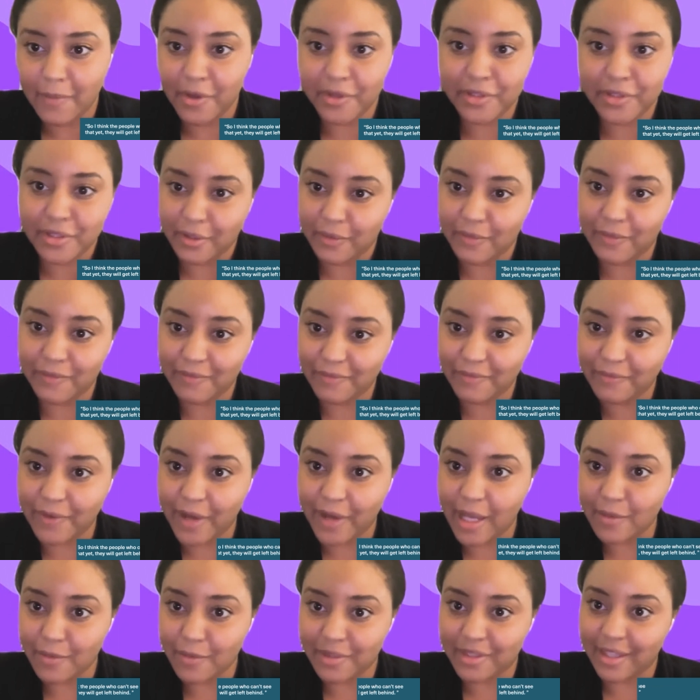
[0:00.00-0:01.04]
I'm also
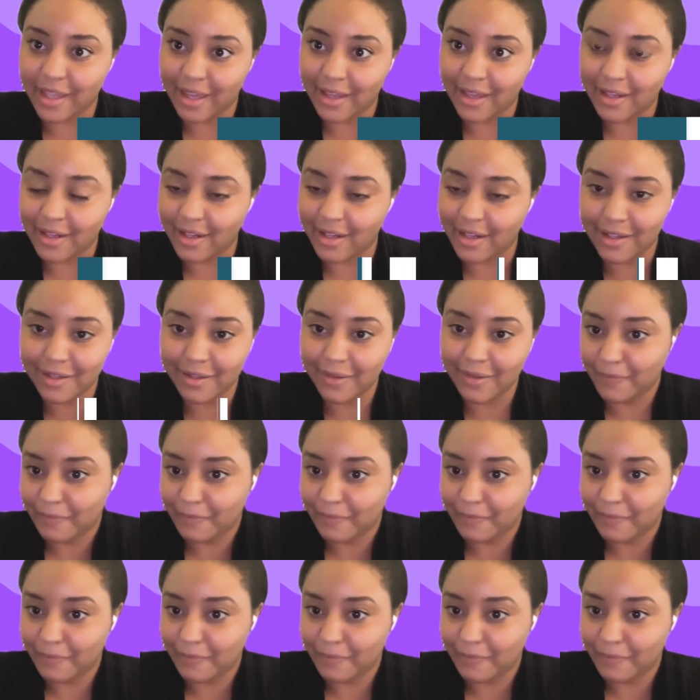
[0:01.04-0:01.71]
fine with that.